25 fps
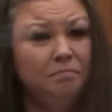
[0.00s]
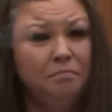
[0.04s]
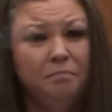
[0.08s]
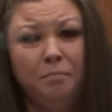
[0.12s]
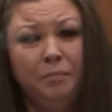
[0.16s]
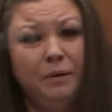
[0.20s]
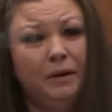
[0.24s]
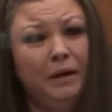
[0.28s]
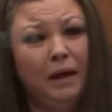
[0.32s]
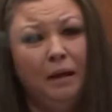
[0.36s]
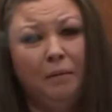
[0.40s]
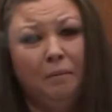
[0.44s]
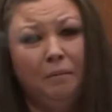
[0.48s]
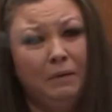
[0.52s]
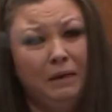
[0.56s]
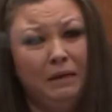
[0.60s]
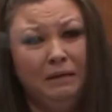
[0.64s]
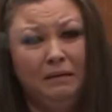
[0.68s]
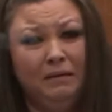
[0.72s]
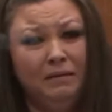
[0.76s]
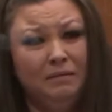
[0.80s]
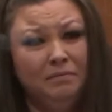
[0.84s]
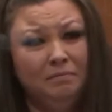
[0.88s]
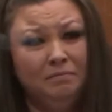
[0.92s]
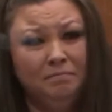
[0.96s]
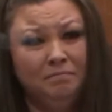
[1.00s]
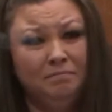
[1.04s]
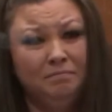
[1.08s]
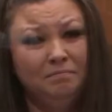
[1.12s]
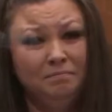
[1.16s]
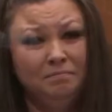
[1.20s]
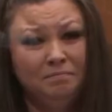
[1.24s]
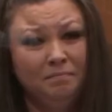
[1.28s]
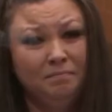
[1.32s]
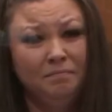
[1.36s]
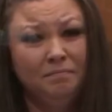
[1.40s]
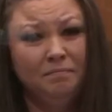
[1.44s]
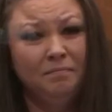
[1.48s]
But not me.
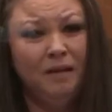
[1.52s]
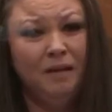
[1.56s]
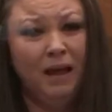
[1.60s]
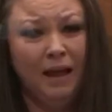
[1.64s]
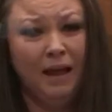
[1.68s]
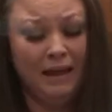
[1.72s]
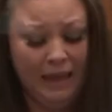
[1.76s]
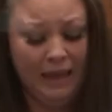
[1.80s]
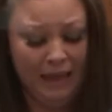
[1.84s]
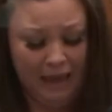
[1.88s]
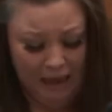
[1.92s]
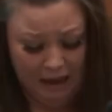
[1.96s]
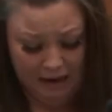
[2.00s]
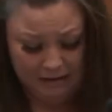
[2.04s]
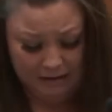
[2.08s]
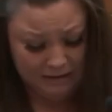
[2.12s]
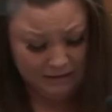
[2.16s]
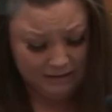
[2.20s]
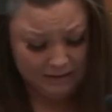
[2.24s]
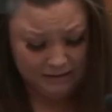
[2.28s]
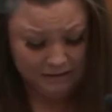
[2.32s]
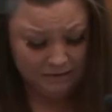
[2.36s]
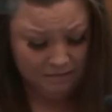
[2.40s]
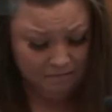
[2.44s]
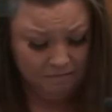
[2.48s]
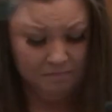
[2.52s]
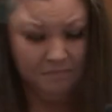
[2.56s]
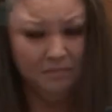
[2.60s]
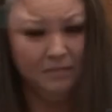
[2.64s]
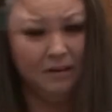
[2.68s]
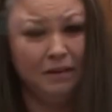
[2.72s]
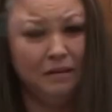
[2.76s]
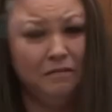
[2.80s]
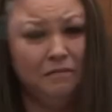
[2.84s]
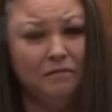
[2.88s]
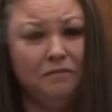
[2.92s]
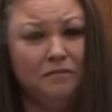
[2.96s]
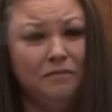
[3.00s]
I can't
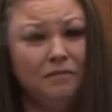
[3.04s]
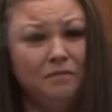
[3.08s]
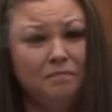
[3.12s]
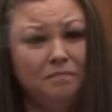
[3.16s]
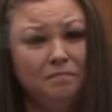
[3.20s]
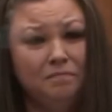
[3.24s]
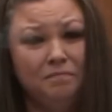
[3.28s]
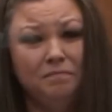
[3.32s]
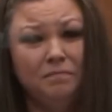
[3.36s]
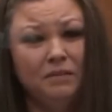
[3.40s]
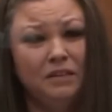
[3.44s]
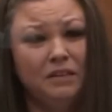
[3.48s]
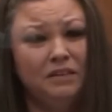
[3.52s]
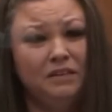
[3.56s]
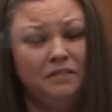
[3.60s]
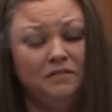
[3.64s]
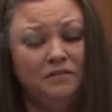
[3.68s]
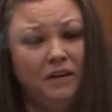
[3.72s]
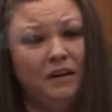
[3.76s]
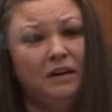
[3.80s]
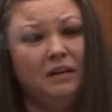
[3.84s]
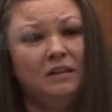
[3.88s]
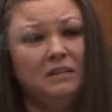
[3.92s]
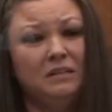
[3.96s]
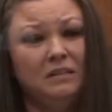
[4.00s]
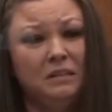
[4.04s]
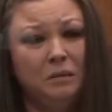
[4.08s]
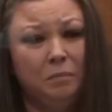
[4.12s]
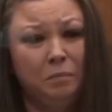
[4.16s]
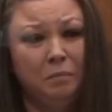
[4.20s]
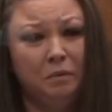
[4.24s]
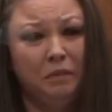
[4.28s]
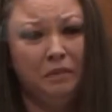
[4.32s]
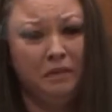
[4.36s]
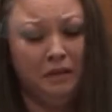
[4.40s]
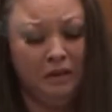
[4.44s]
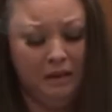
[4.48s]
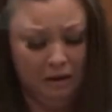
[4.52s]
give the defendant
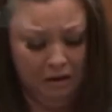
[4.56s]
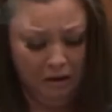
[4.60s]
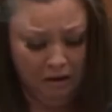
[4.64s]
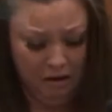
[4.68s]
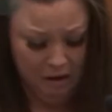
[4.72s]
sympathy.